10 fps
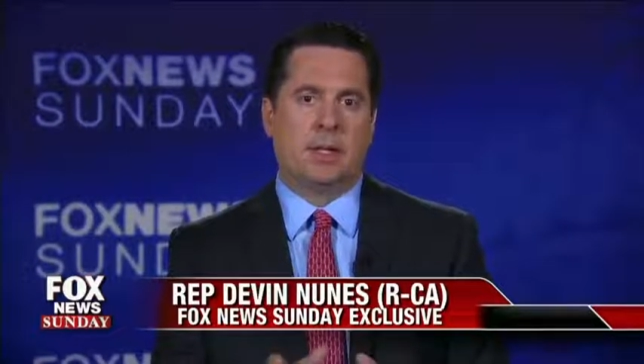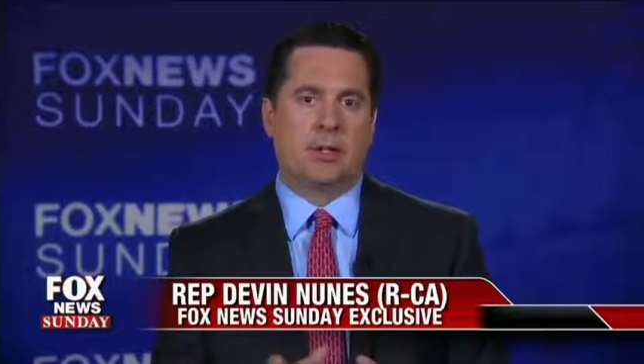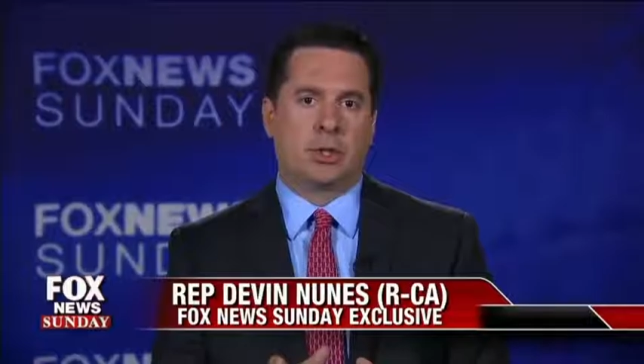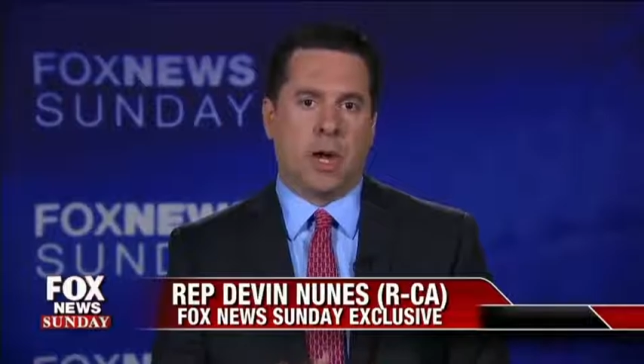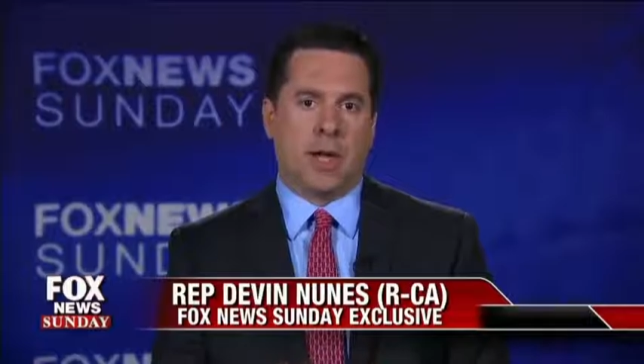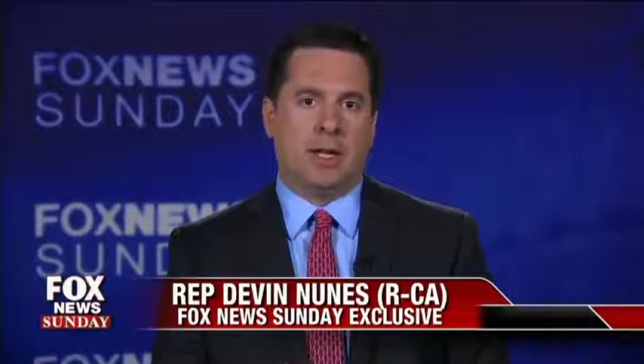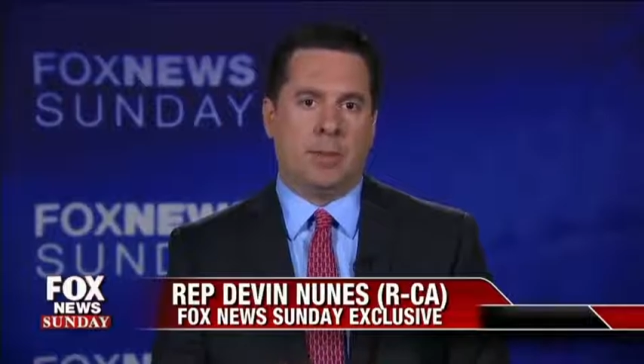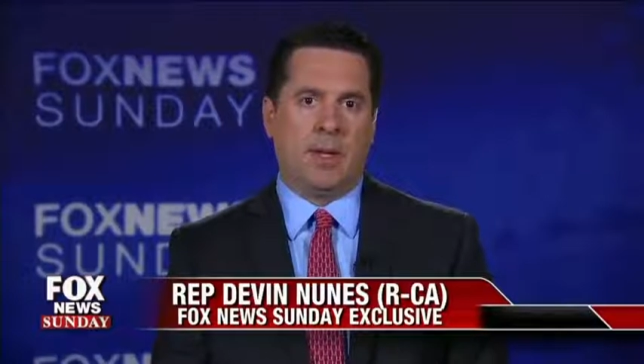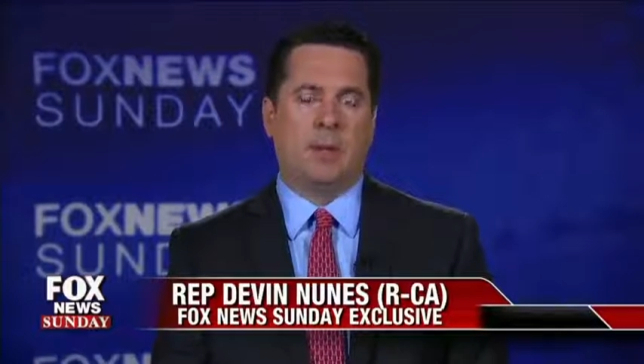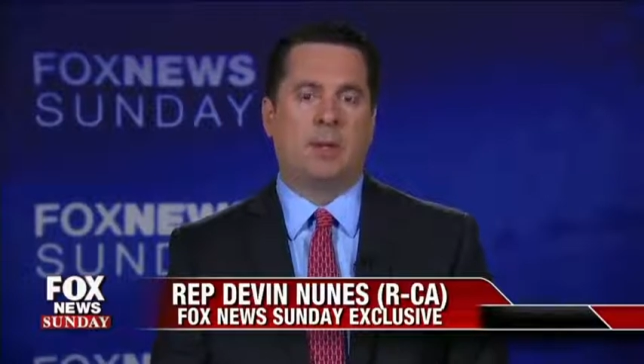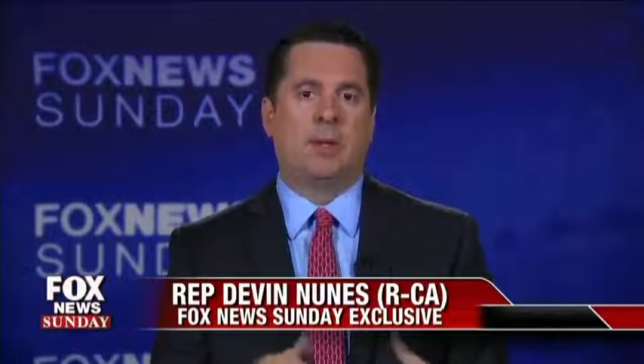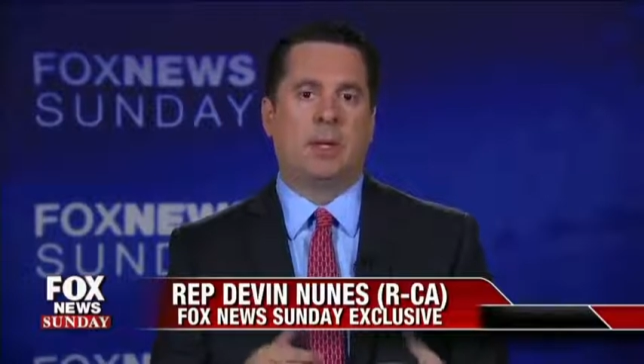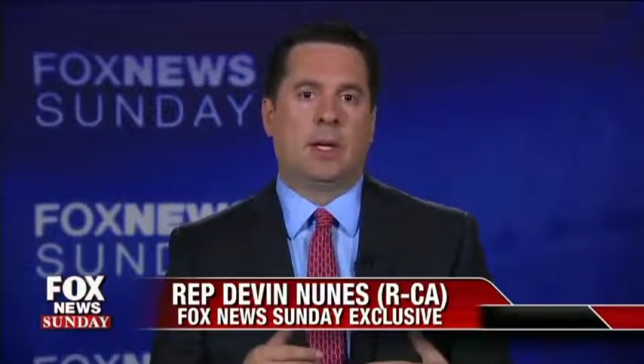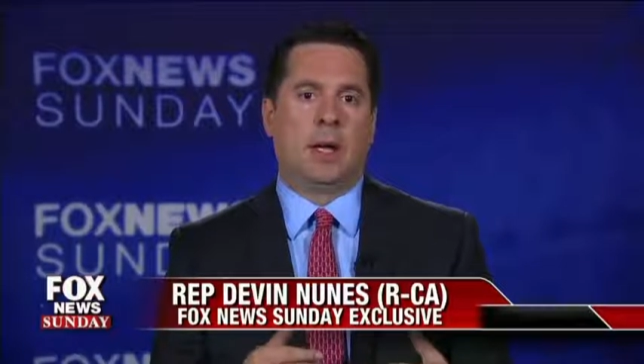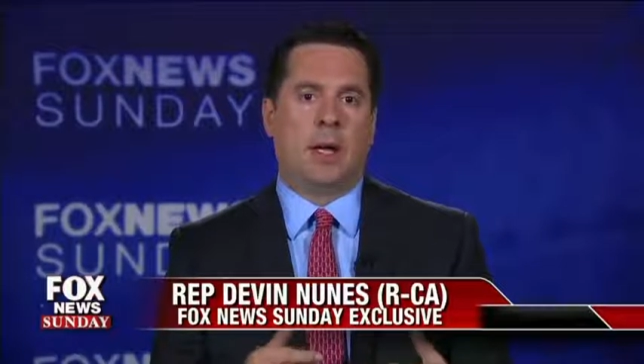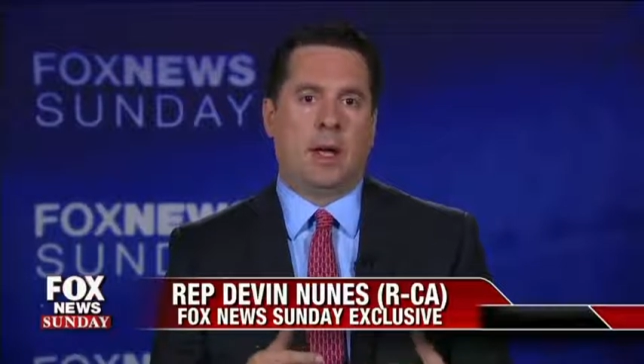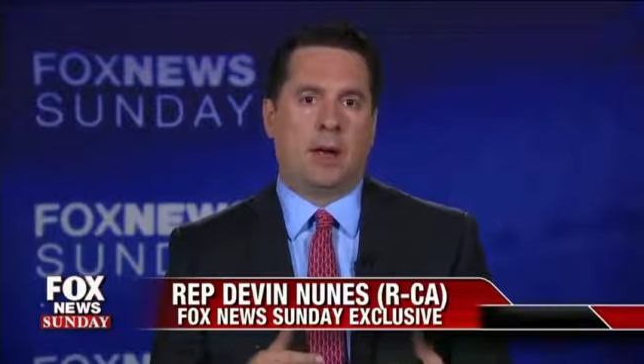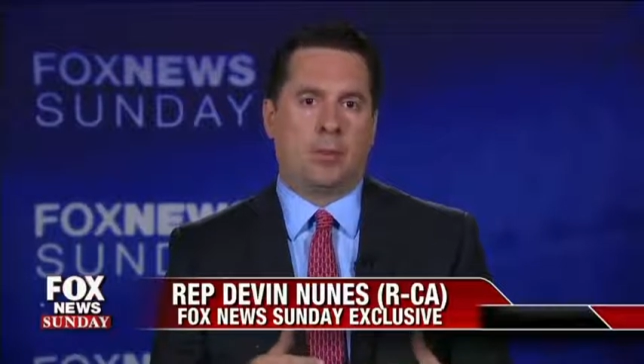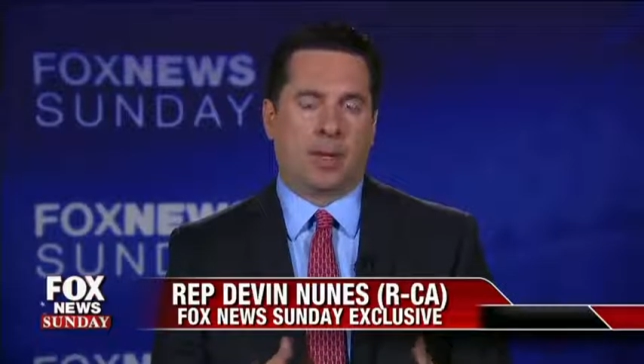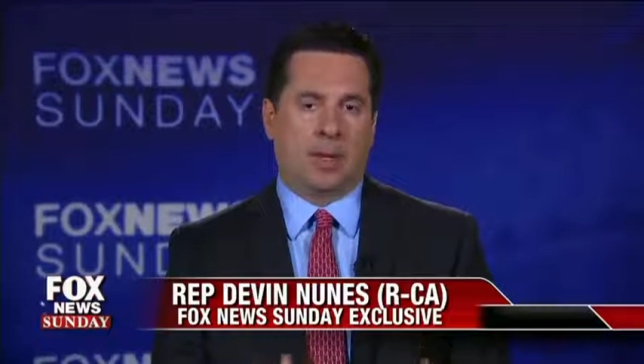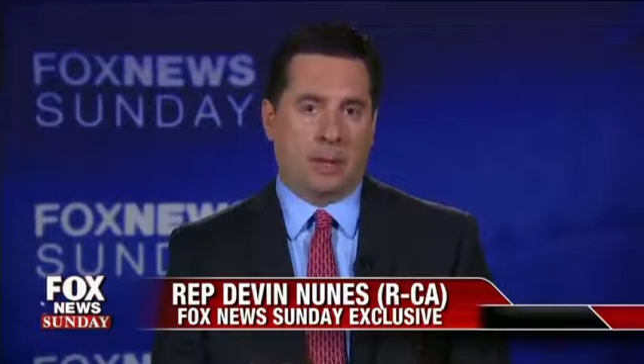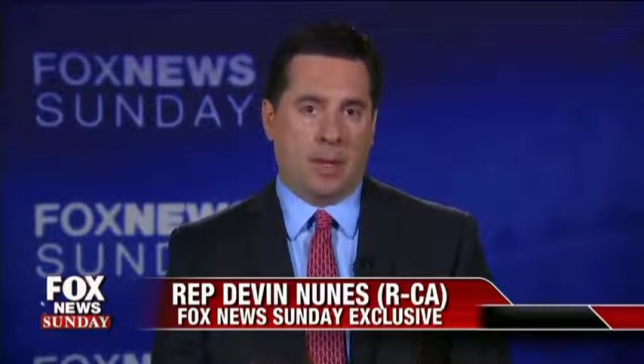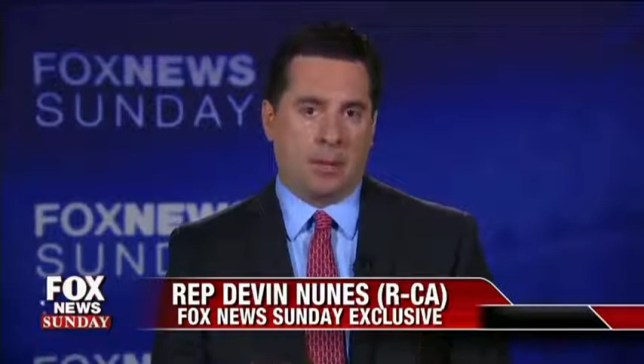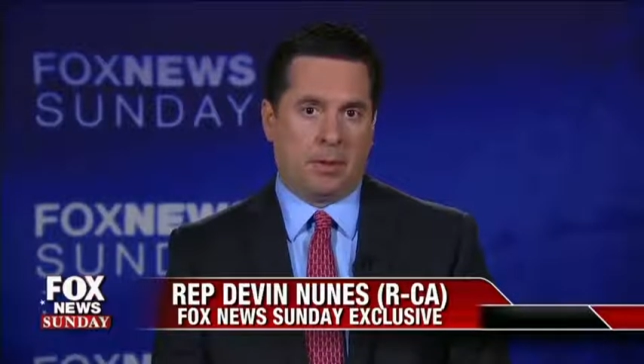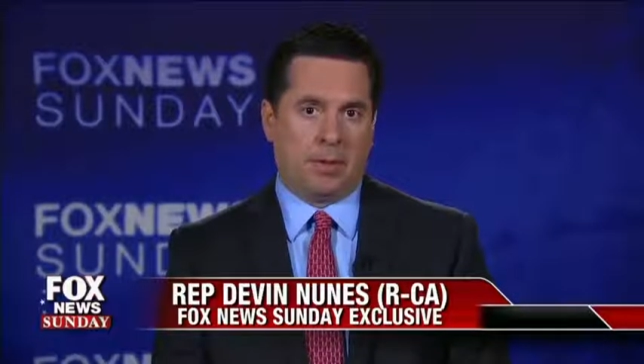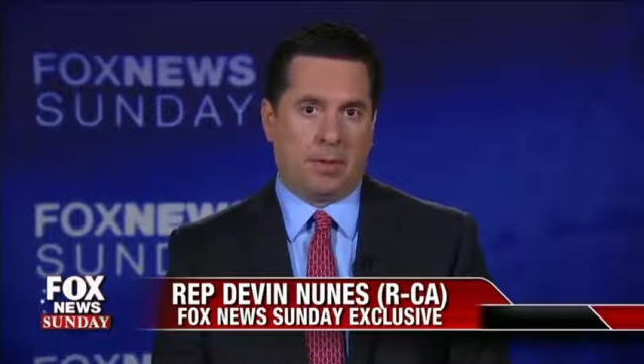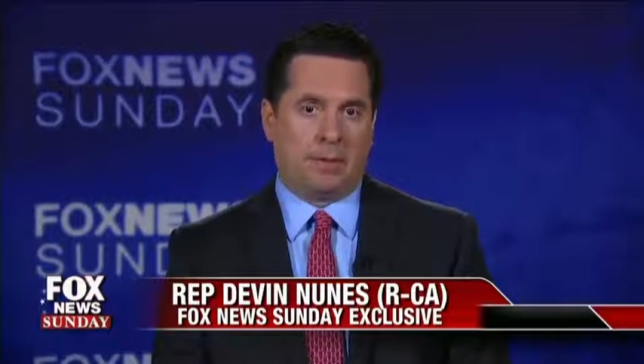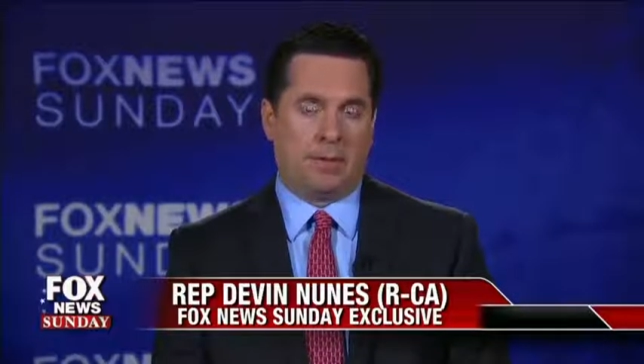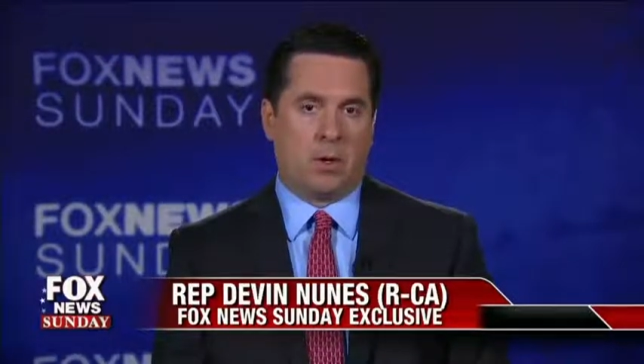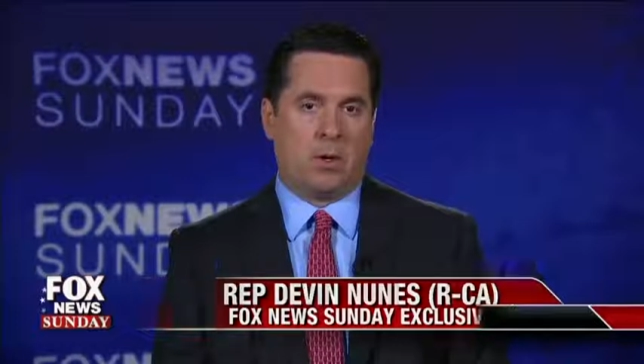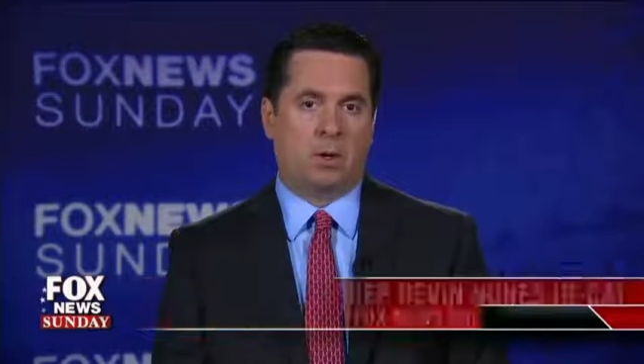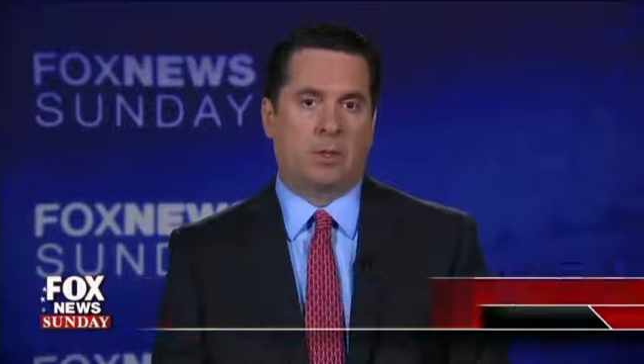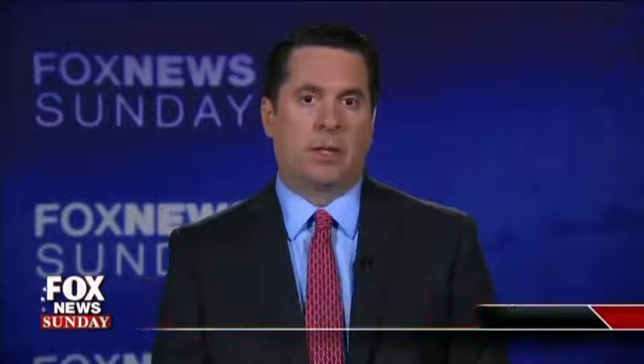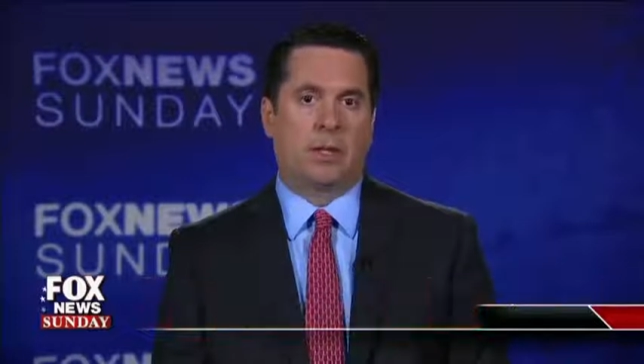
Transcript: training people, bringing people into the fold,